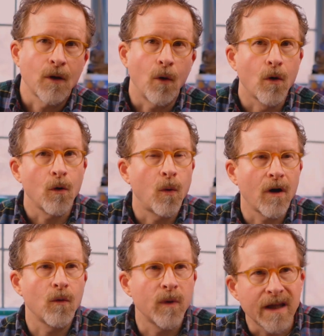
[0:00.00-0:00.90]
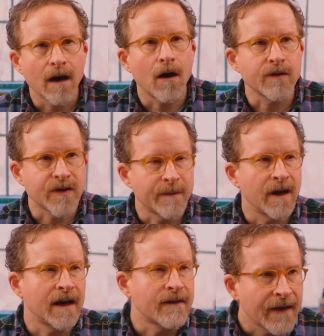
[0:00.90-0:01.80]
or where we are some
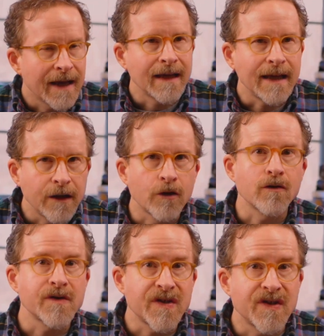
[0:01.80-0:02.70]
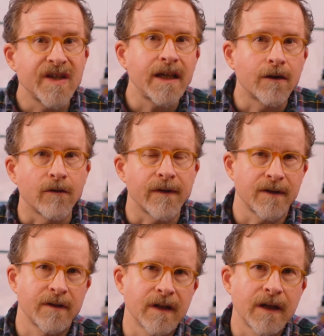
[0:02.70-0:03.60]
kind of inner seer
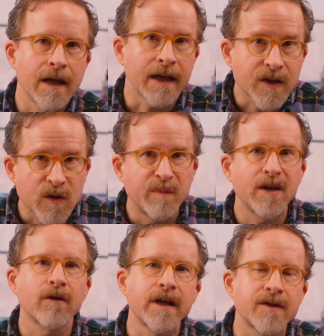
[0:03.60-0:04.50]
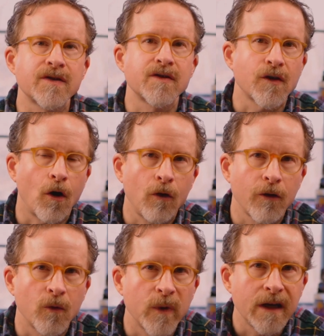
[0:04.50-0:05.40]
that, that experiences all
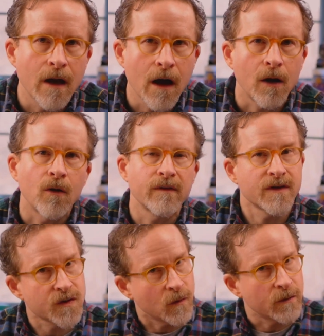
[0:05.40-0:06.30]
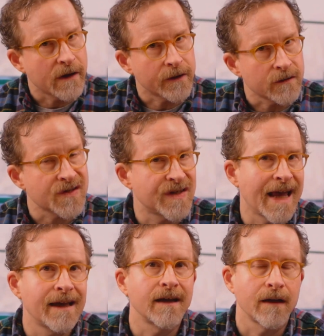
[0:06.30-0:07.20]
that we know. This is one way of
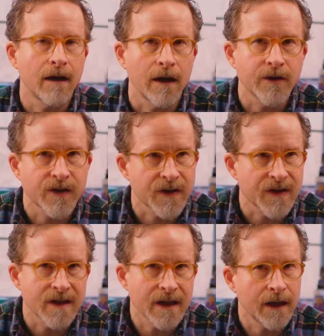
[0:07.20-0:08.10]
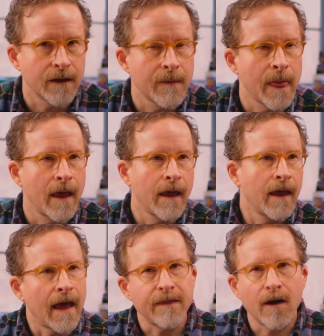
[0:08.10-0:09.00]
understanding consciousness, indeed.
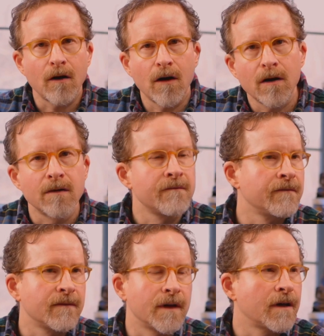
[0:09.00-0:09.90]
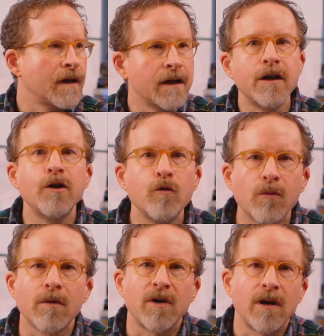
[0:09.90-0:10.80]
And there are uh, an
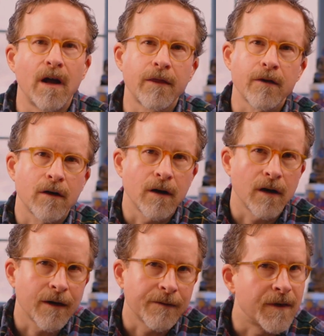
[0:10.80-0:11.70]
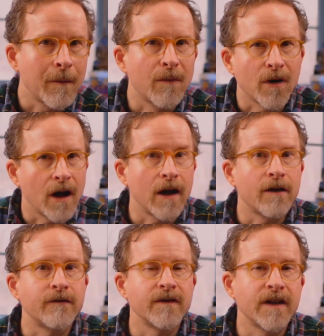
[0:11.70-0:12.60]
innumerable other uh, number
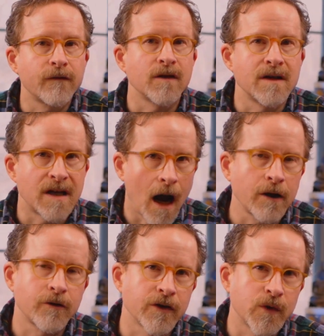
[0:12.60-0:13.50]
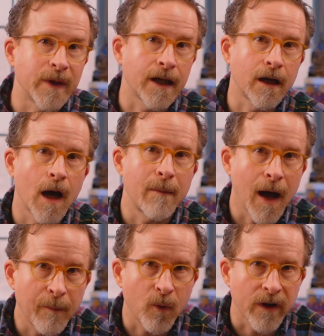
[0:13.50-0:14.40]
of different doctrines we can come
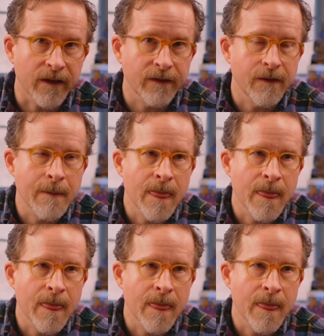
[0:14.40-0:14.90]
up with